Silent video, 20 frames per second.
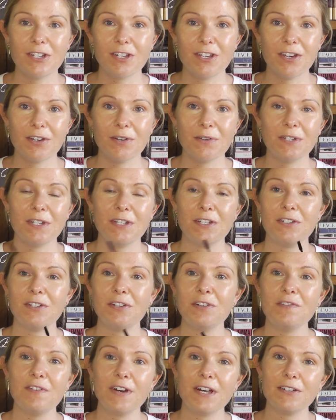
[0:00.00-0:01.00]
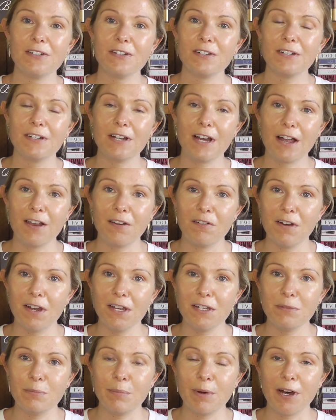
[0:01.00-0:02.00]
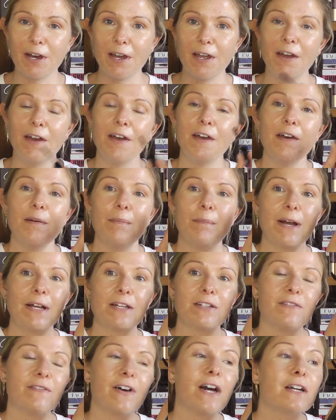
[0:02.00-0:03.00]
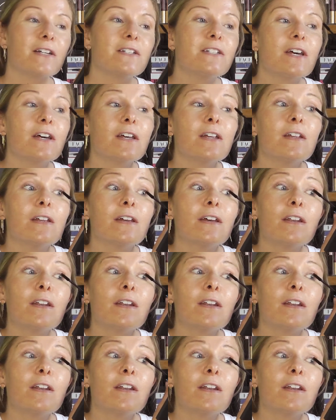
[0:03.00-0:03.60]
use is 2000 Calories by Max Factor,